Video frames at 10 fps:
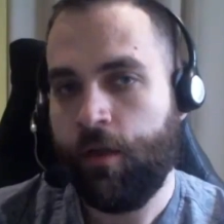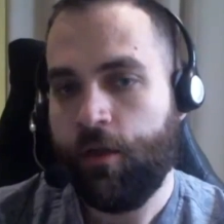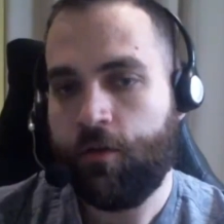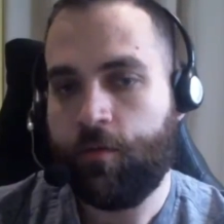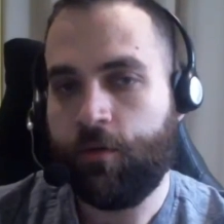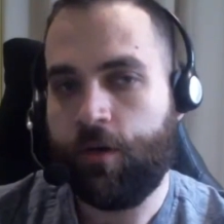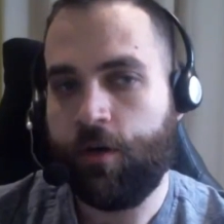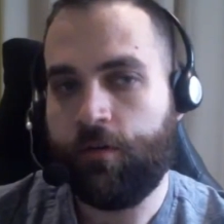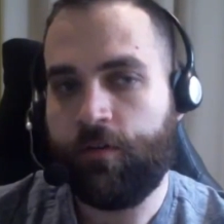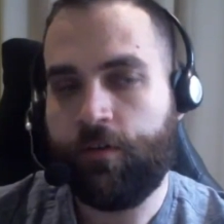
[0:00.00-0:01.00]

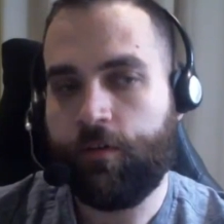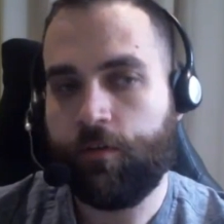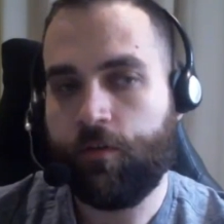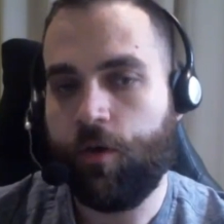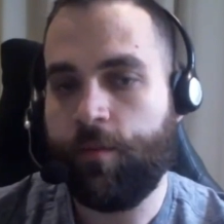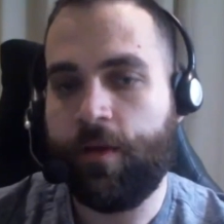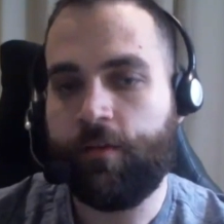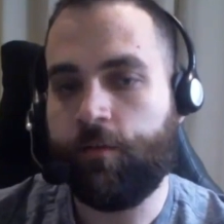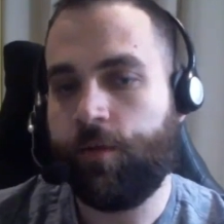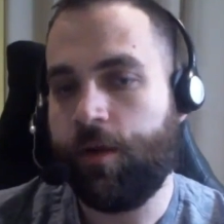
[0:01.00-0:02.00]
cryptocurrencies,
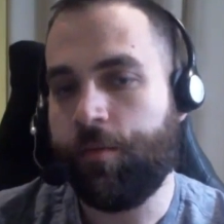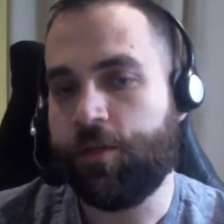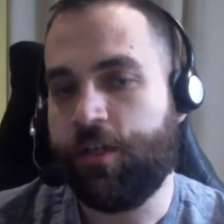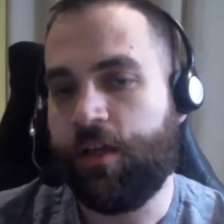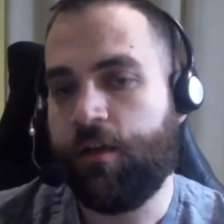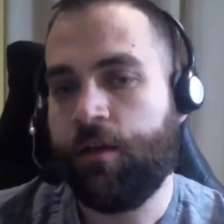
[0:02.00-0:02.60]
Coinbase is pretty much it.